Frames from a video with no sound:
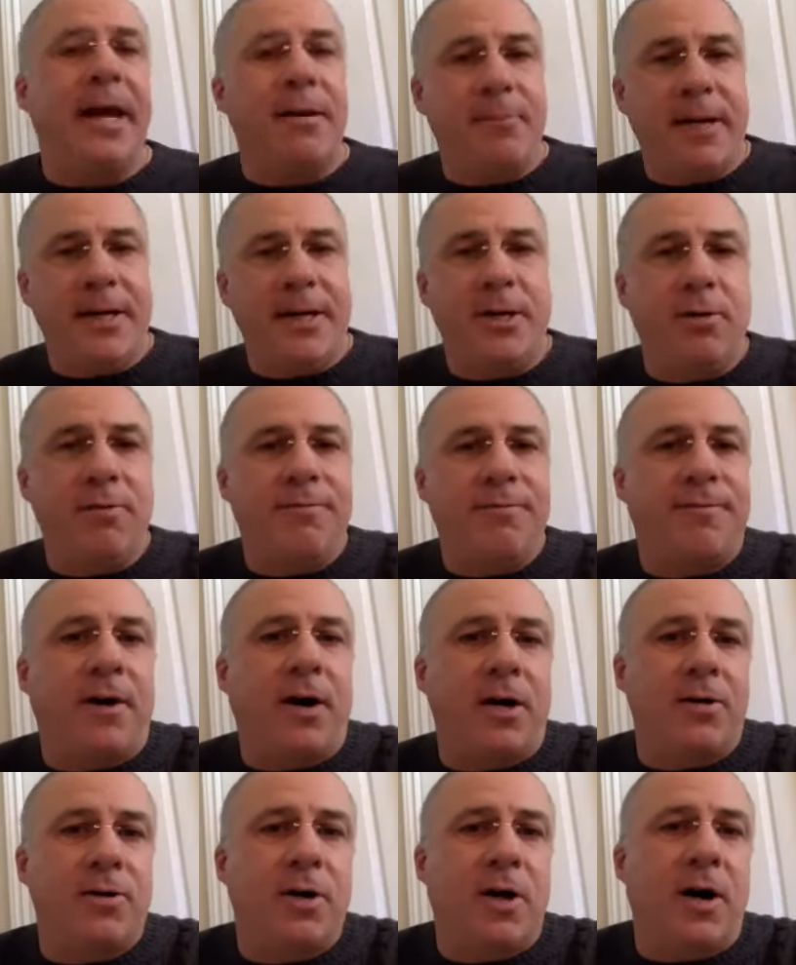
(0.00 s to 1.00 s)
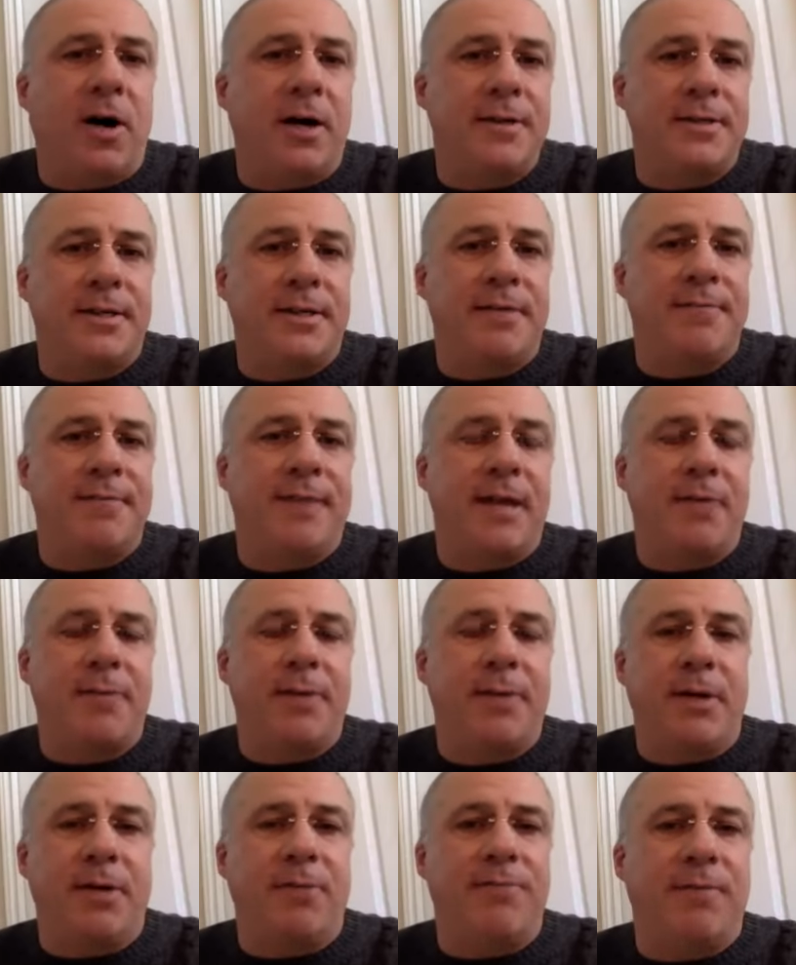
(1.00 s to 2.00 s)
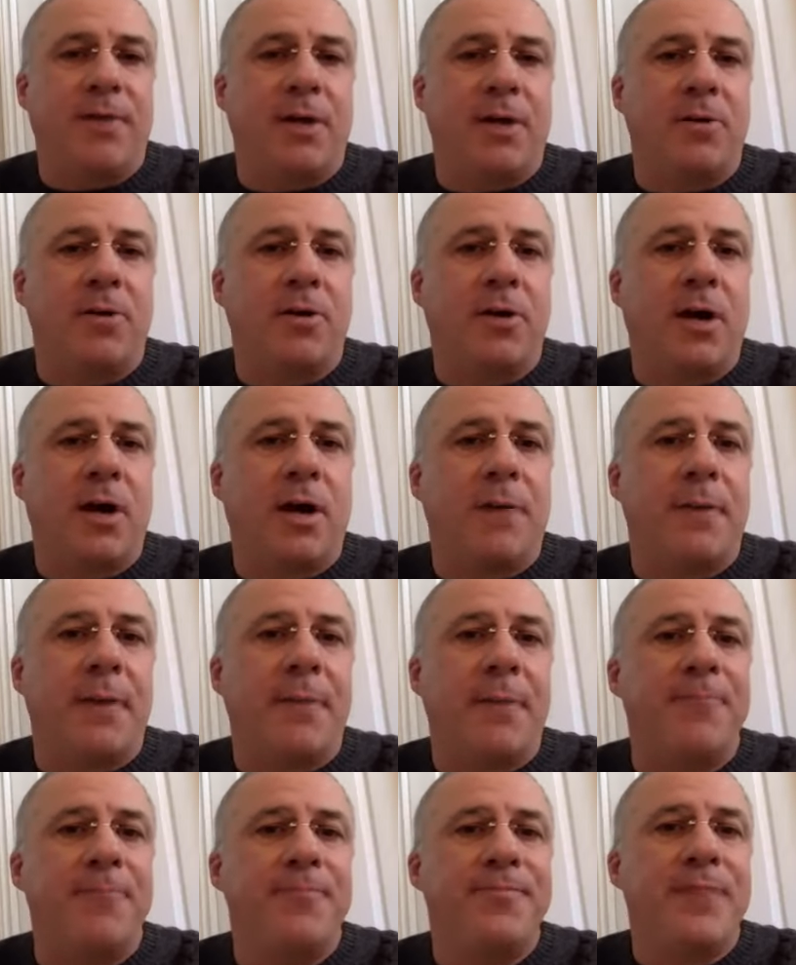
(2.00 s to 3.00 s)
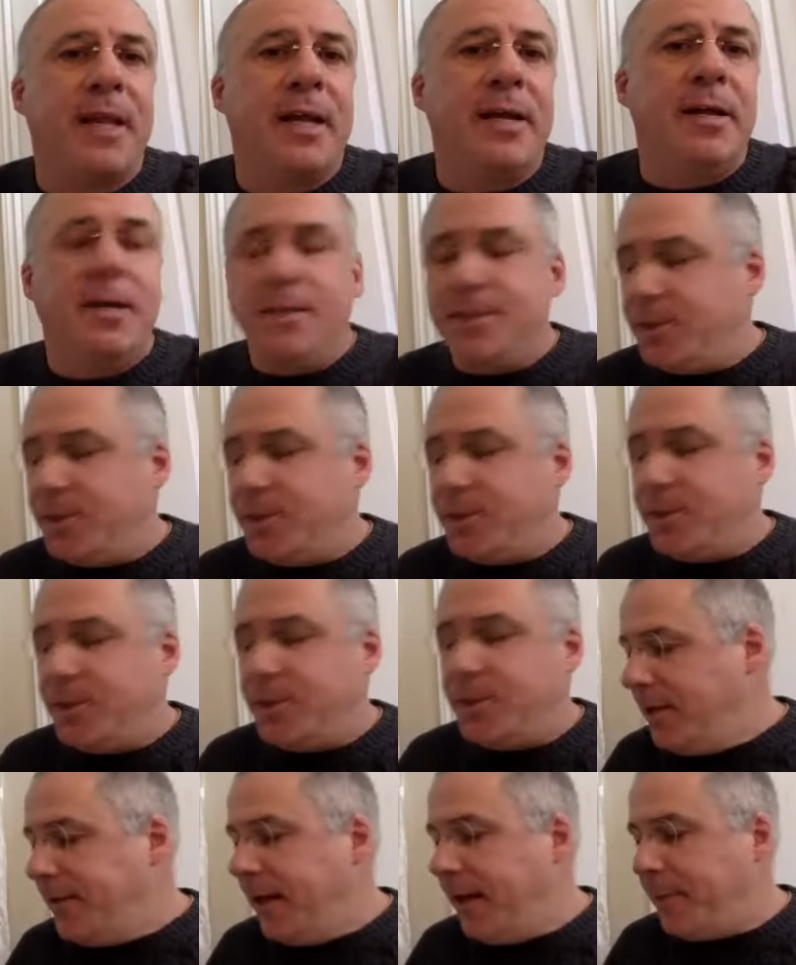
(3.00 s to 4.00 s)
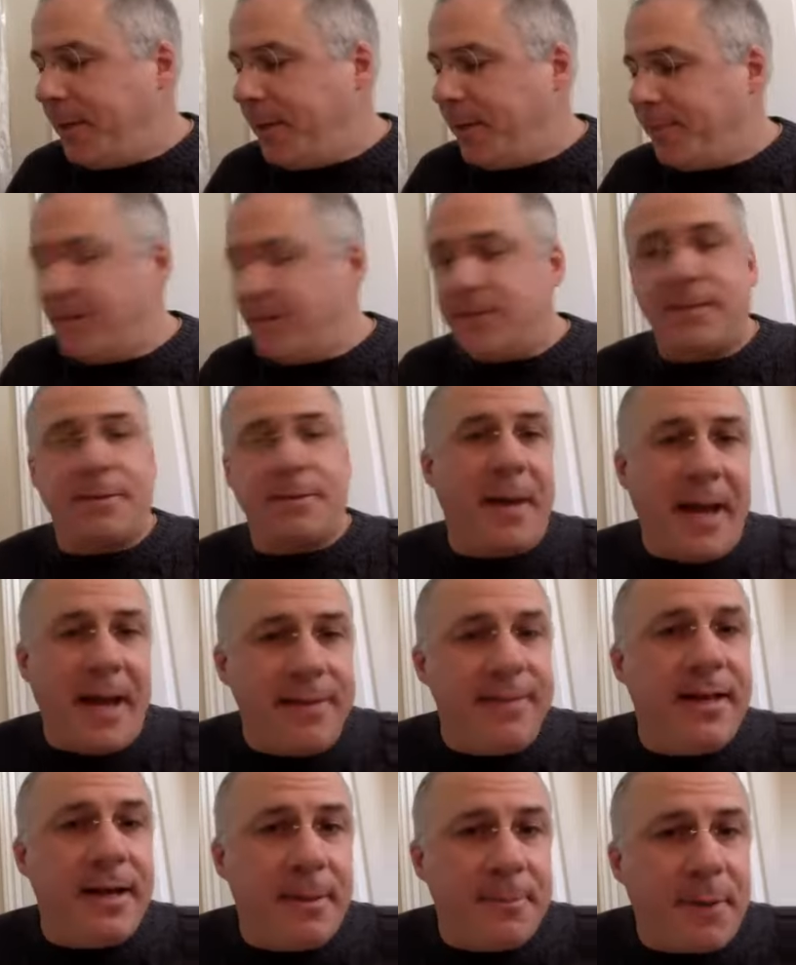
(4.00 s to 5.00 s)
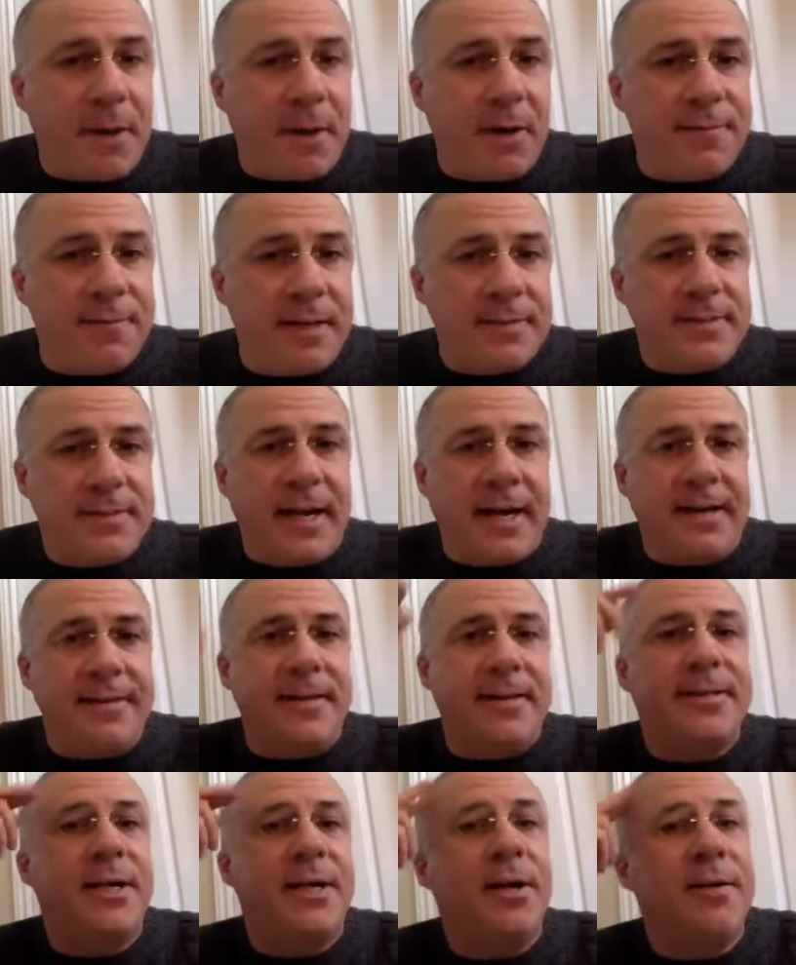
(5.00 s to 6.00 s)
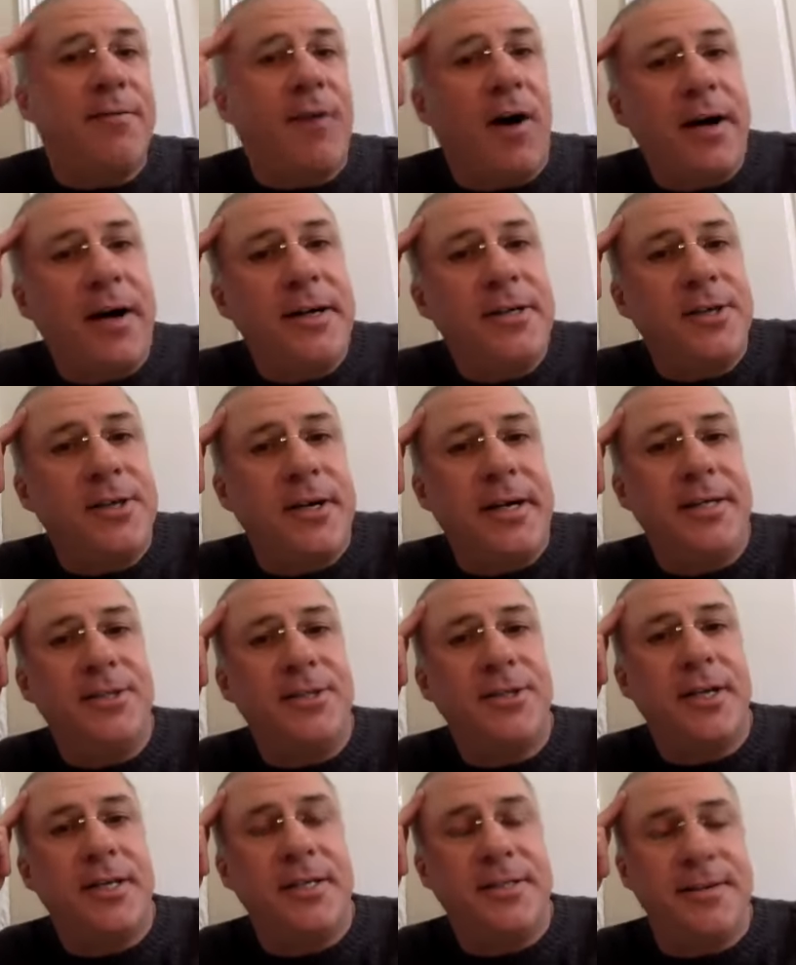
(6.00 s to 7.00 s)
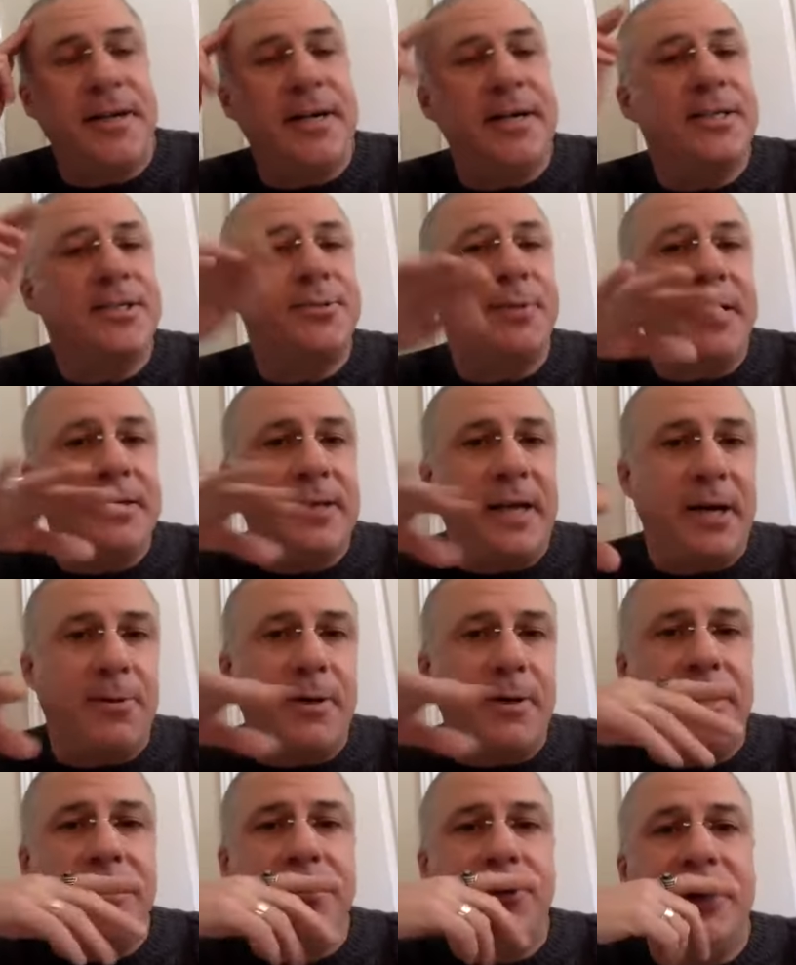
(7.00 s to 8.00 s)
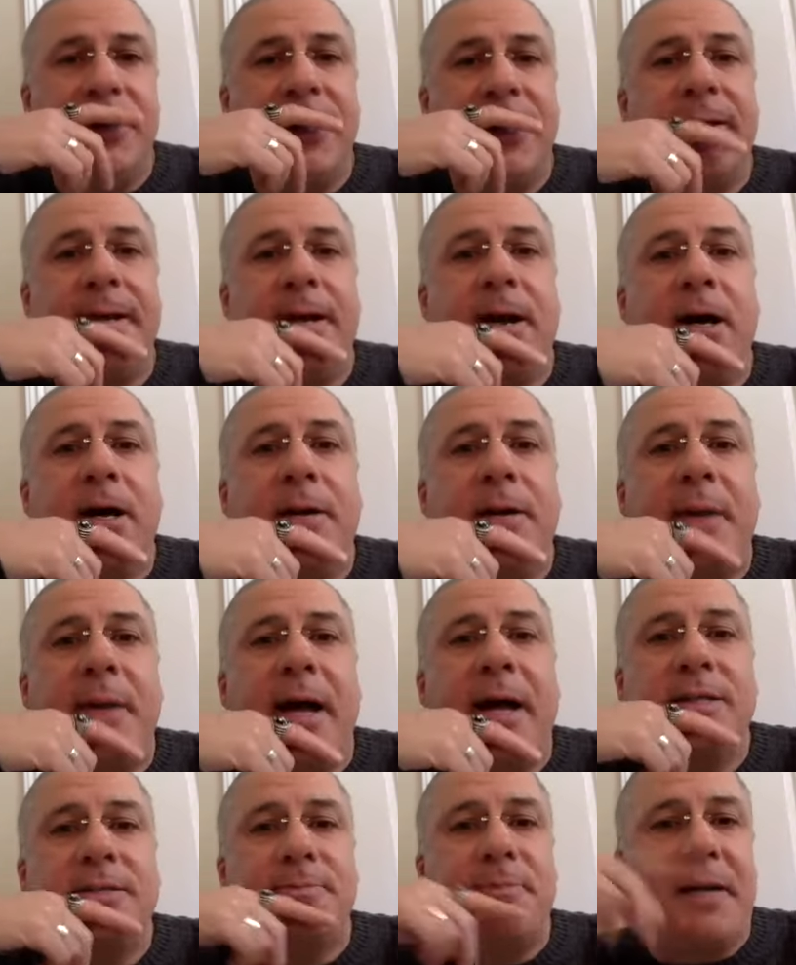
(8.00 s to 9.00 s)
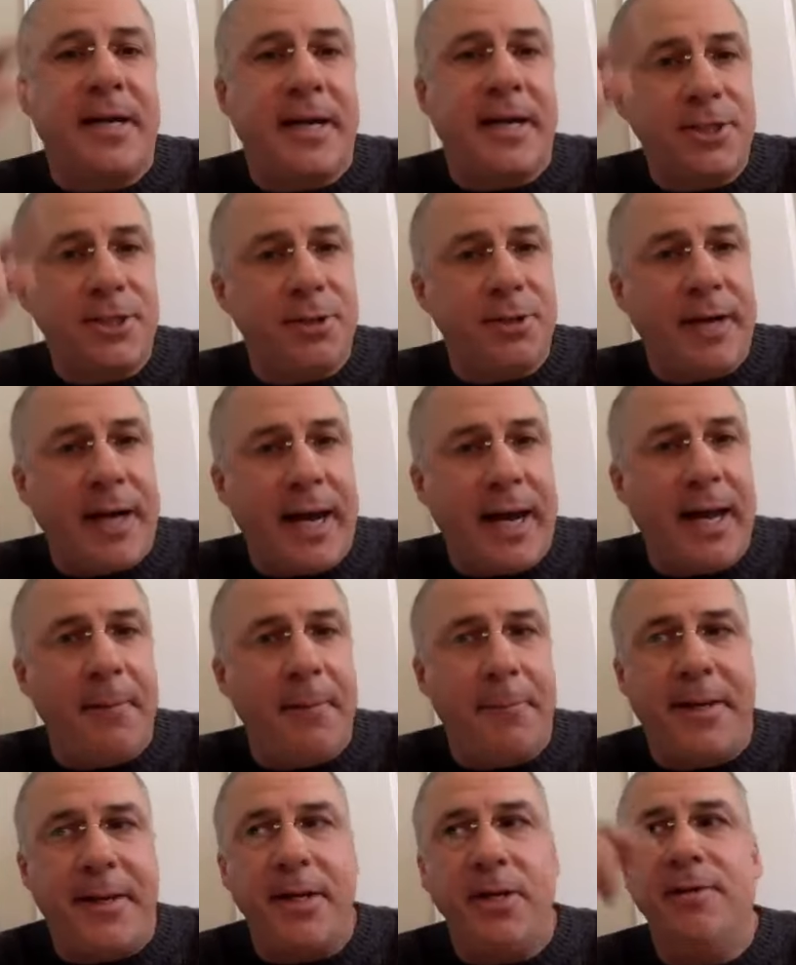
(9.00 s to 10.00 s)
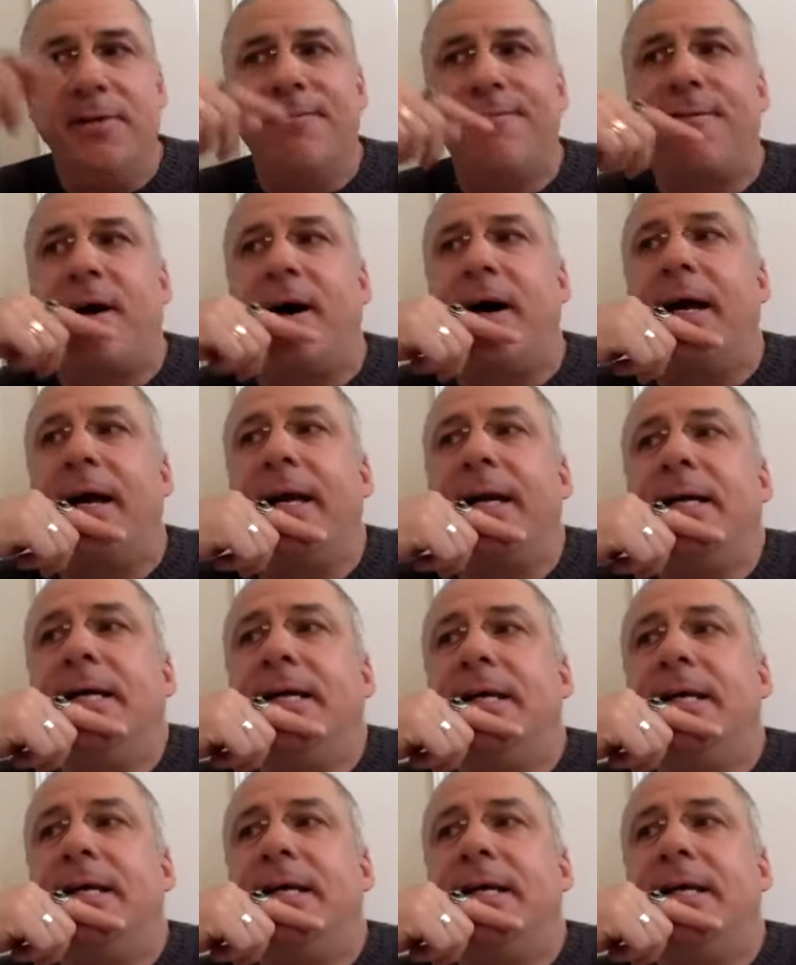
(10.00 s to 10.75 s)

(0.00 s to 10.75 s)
and we don't follow cause and effect. We don't follow karma. So the good thing about this, the bad thing about this, like in the Theravada tradition, it's very sweet, like when you do Hinayana Pass, because you can't purify